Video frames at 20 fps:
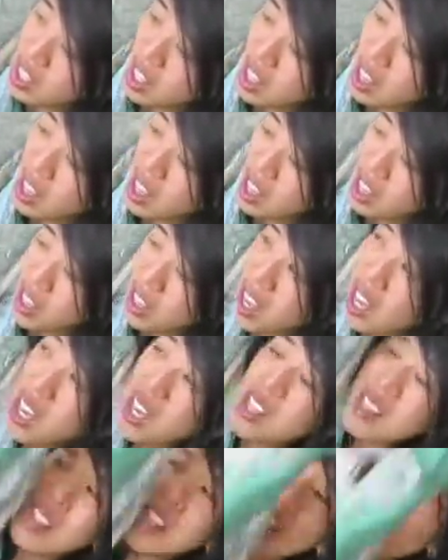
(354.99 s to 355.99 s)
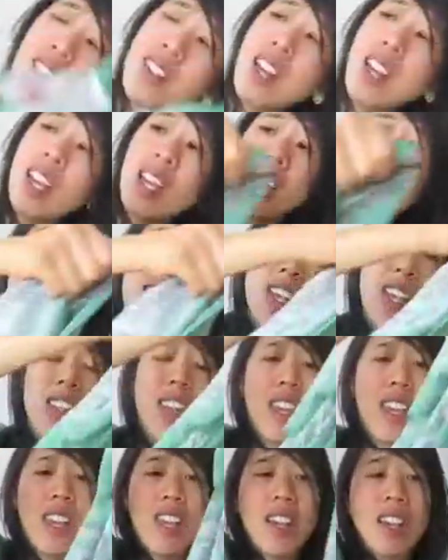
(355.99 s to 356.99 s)
like, and it's like nice, I
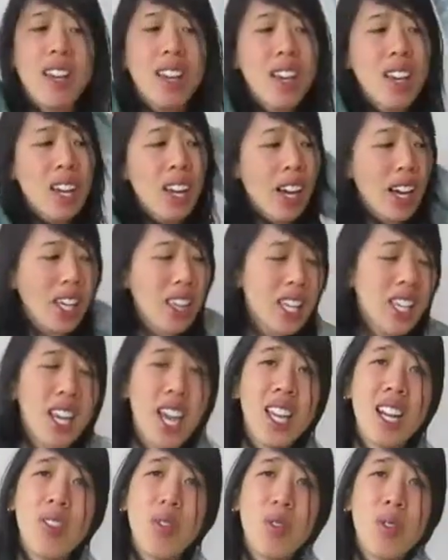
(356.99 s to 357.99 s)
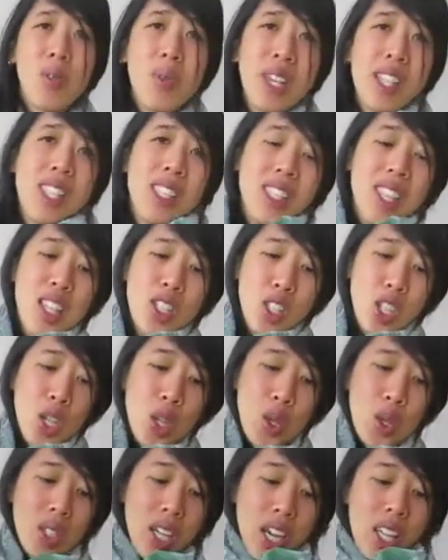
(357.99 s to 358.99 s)
think, I think kind of with my skin
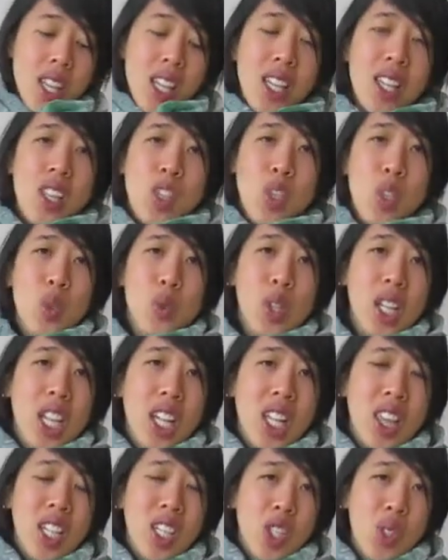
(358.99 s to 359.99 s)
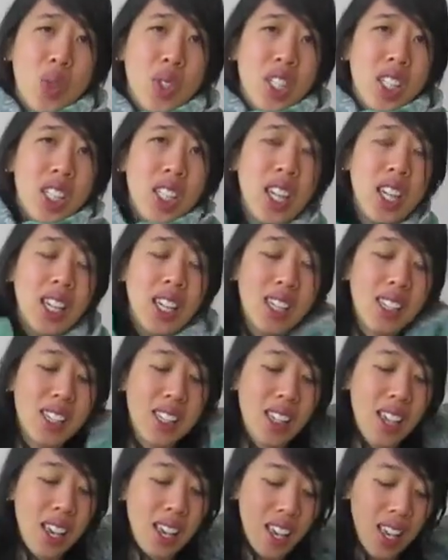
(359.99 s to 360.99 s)
tone, I think this green looks really
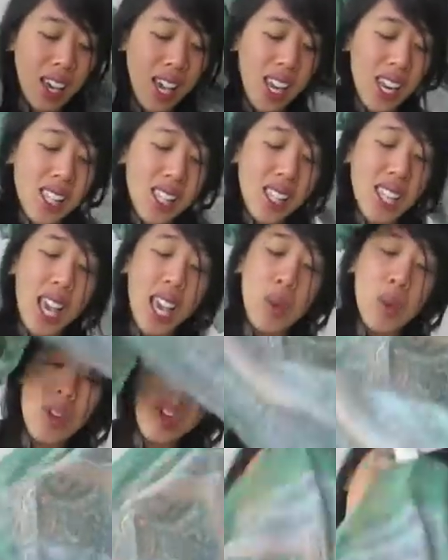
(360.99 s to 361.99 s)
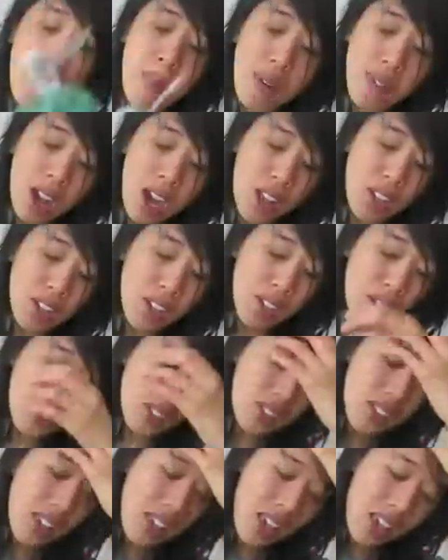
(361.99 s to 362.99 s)
nice, and it's again one of those pop of
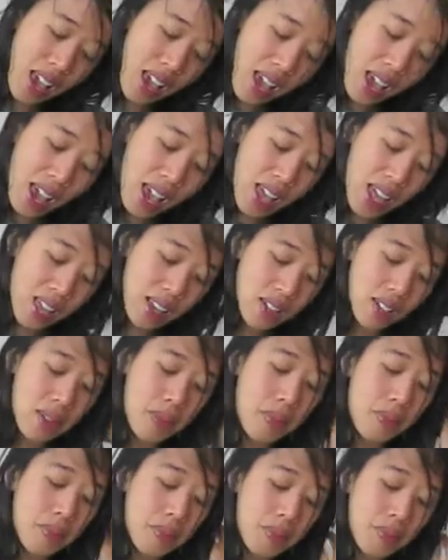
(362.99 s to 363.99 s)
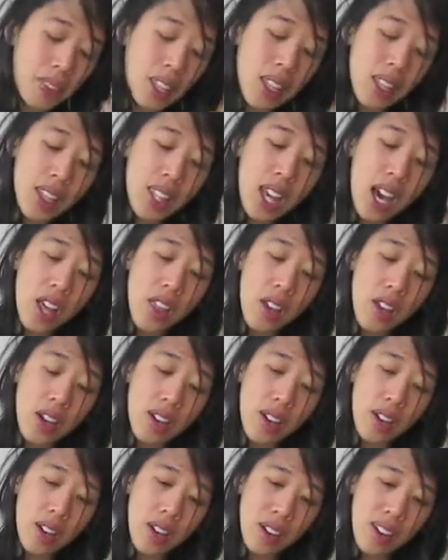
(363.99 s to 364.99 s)
colors and the
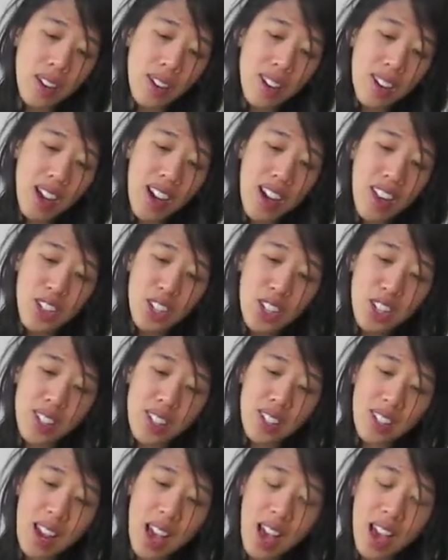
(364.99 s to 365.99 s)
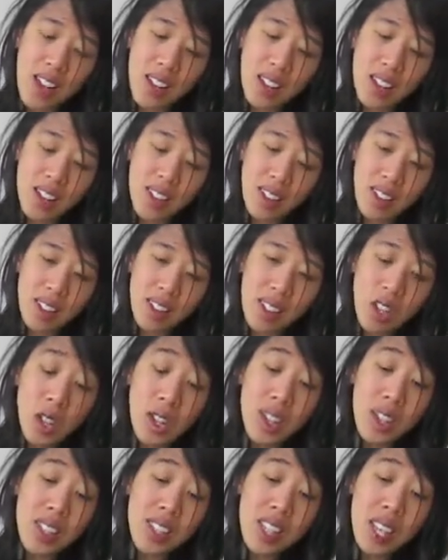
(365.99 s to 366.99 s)
other other style,
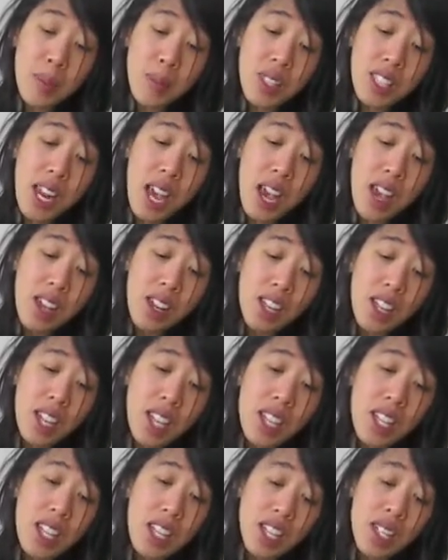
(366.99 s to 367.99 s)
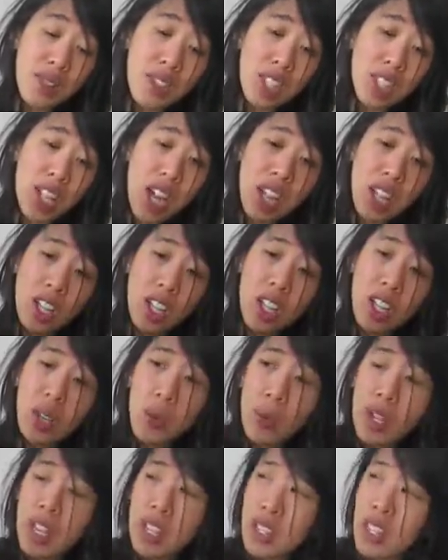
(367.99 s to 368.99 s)
or the same style in a different color
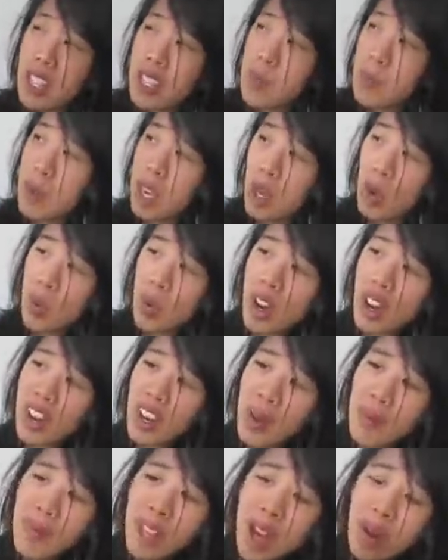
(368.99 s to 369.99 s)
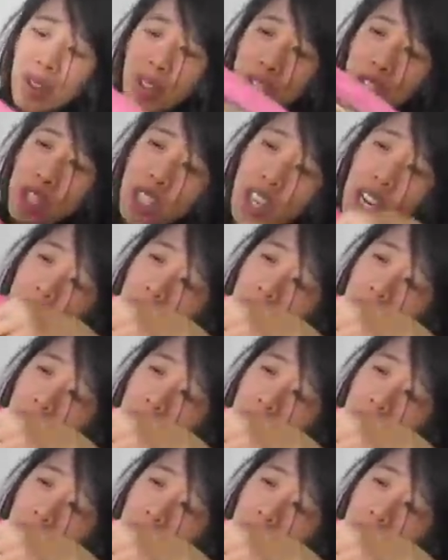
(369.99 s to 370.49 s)
is this pink one. I'm not really sure